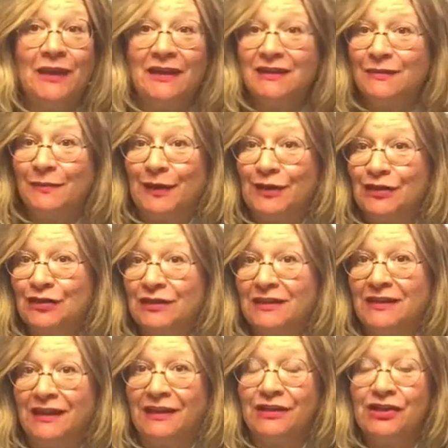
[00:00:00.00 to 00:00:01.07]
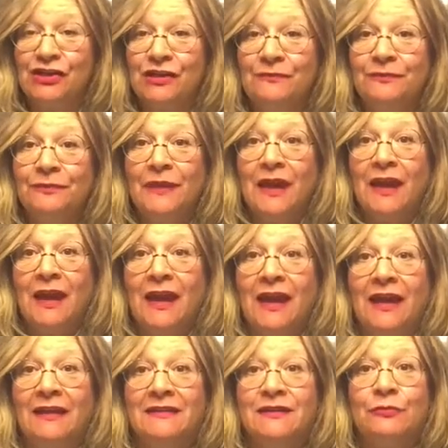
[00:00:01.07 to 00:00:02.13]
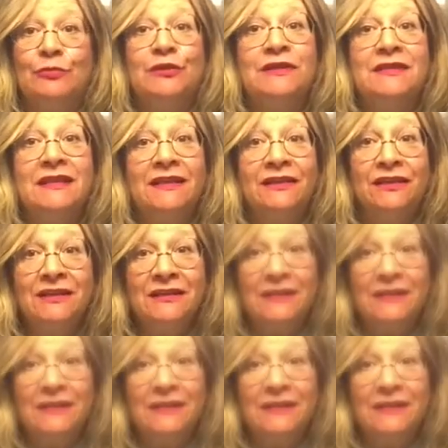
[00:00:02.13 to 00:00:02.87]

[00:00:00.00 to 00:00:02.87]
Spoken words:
a special dish. It's a Brazilian